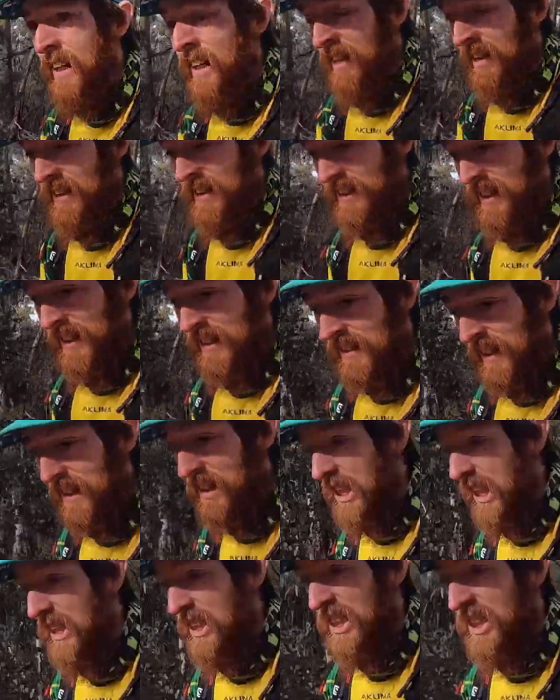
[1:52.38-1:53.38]
There's things like
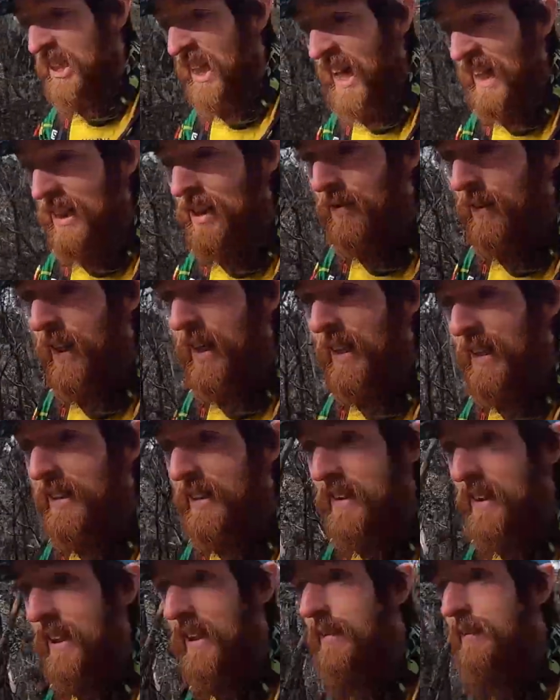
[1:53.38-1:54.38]
changing tax
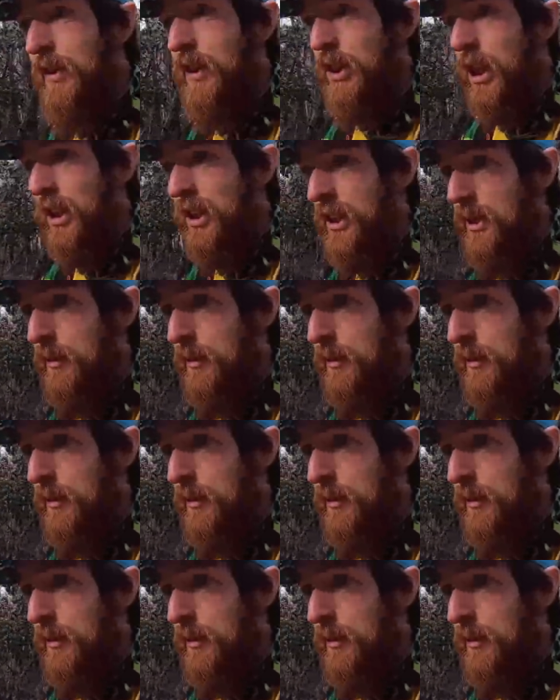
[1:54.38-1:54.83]
rates, infrastructure